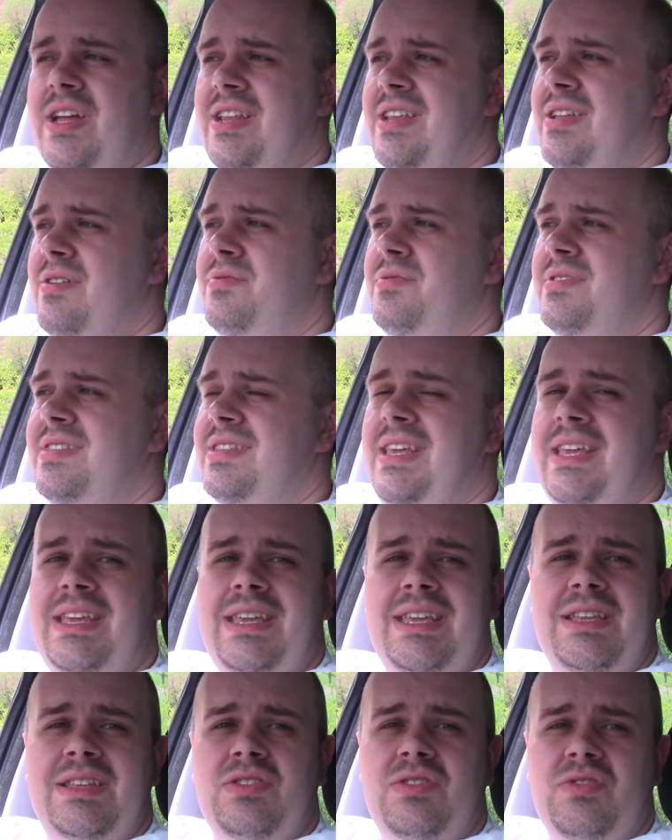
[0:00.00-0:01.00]
I don't
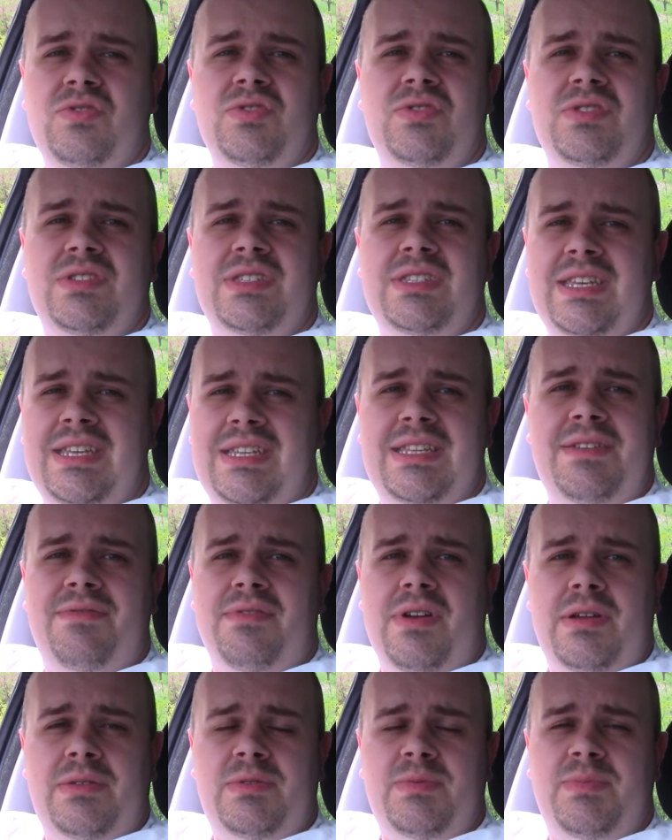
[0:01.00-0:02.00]
think it does 60
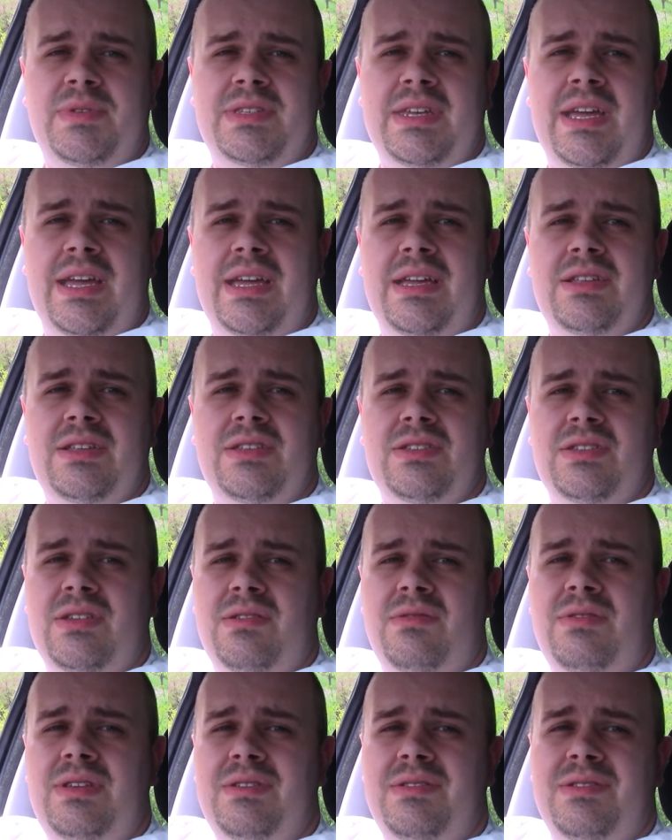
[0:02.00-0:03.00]
frames per second,
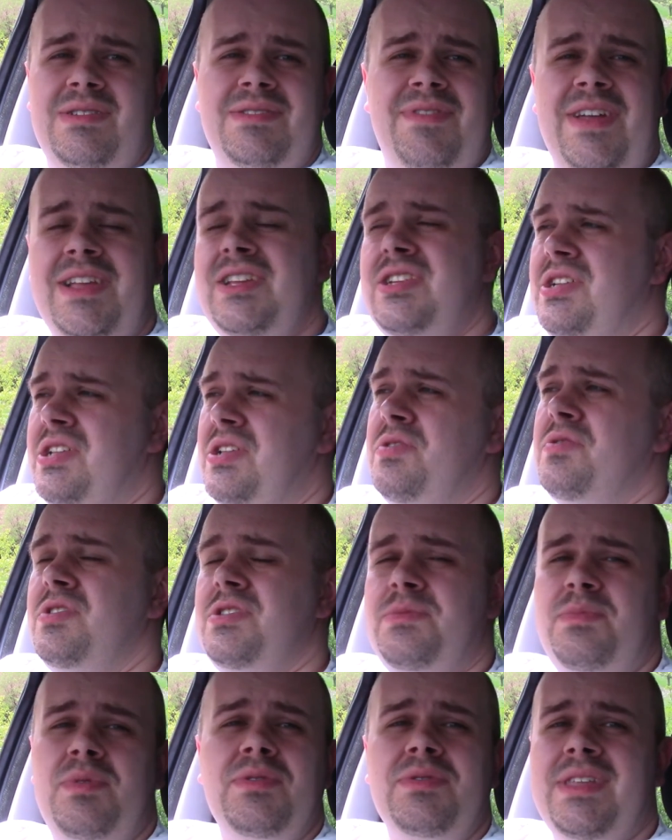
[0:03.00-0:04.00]
so you're eventually going
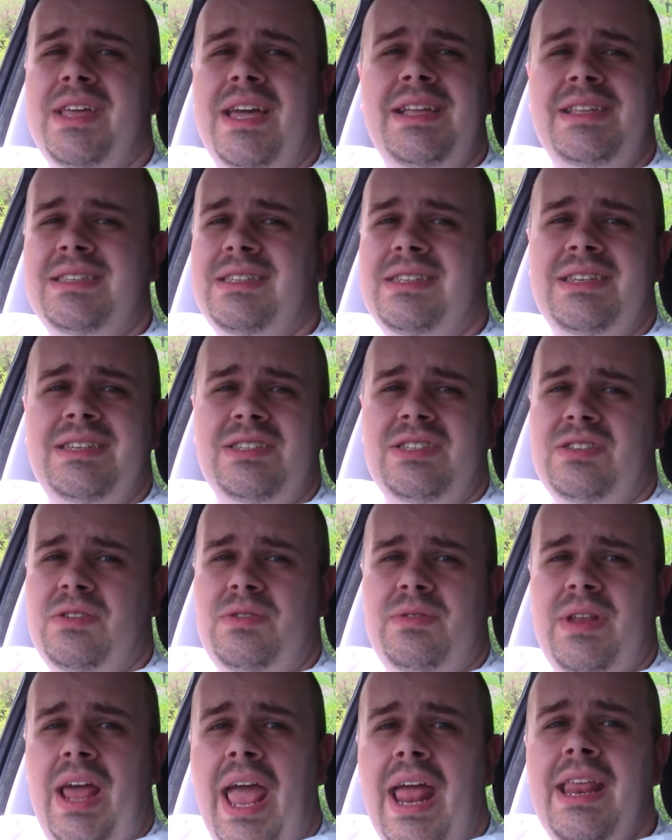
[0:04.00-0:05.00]
to be updating it
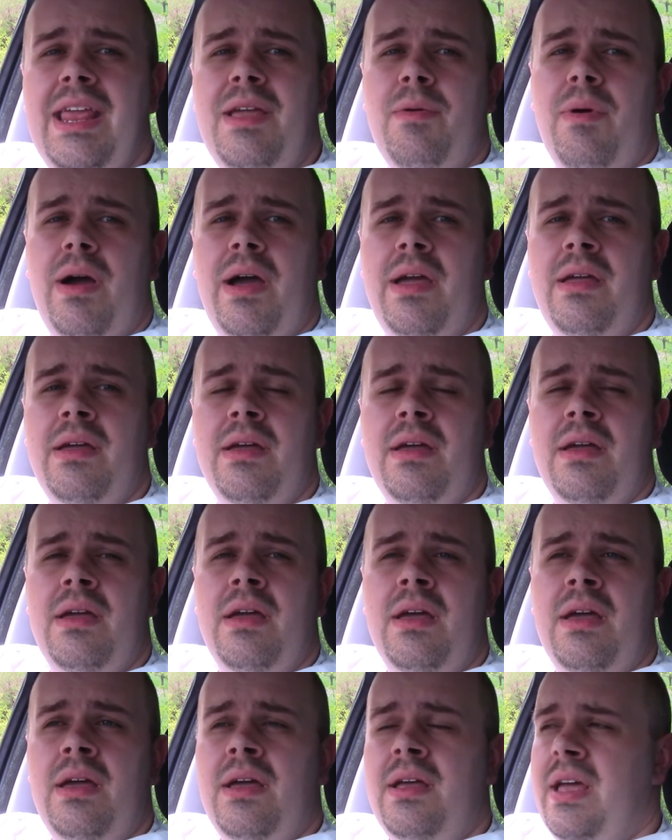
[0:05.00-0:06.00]
soon anyway,
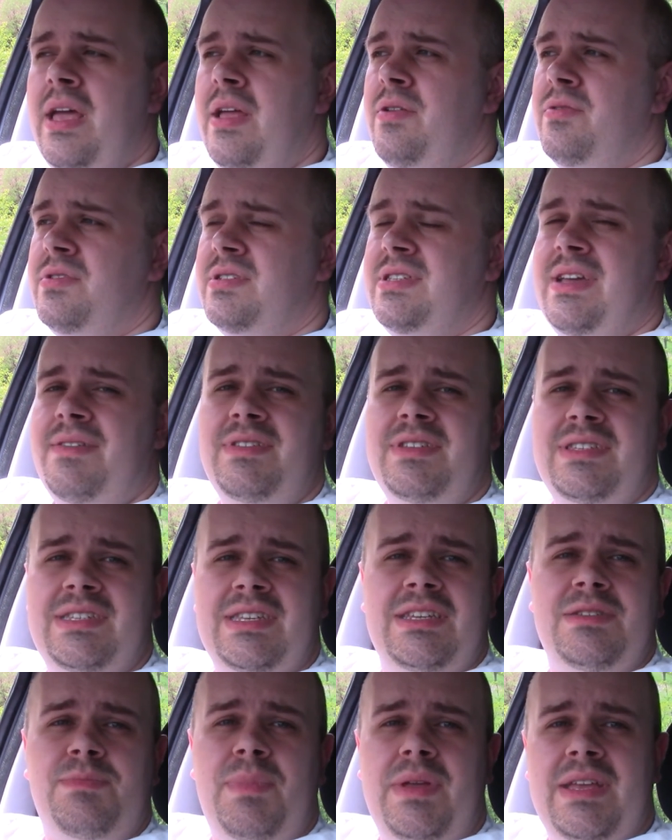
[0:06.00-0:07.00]
in order to have it
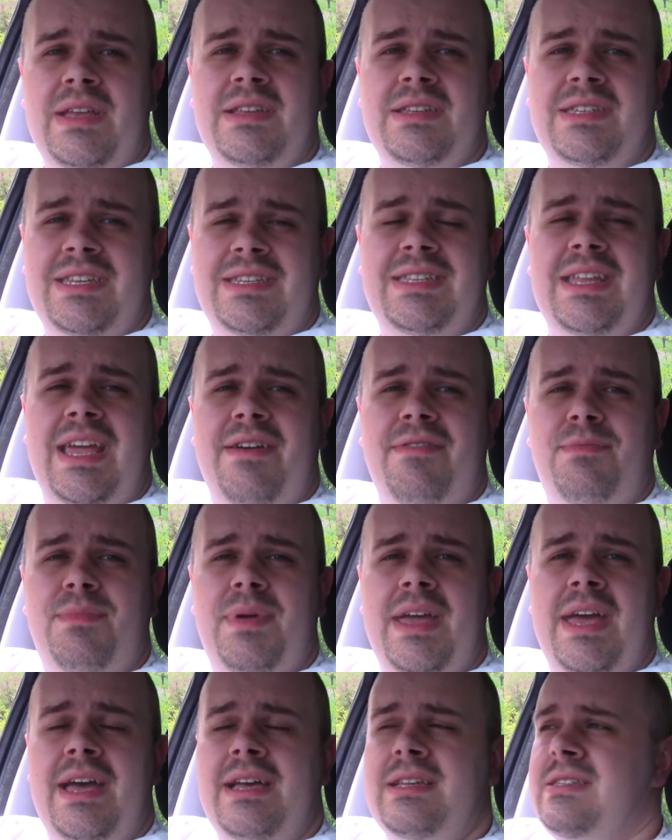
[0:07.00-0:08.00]
60
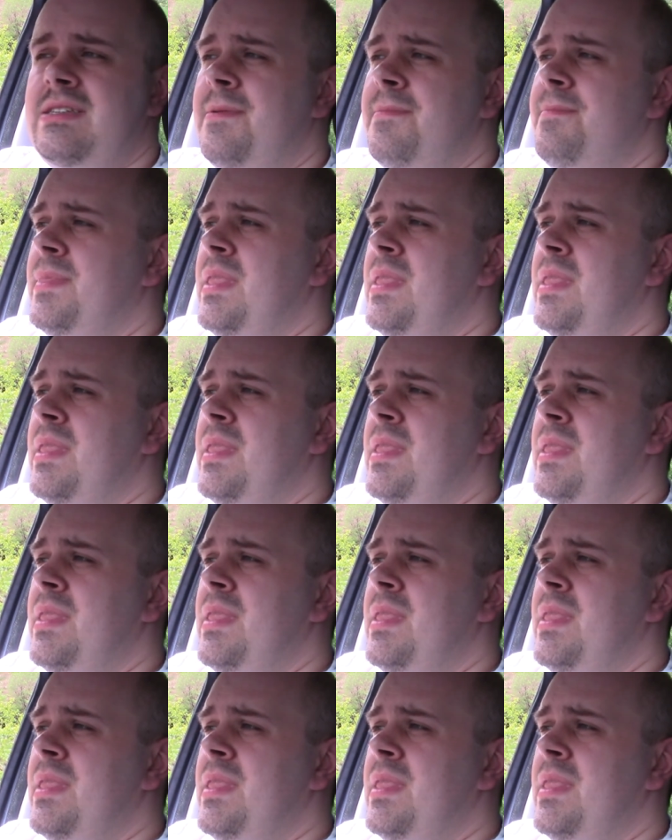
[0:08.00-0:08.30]
FPS.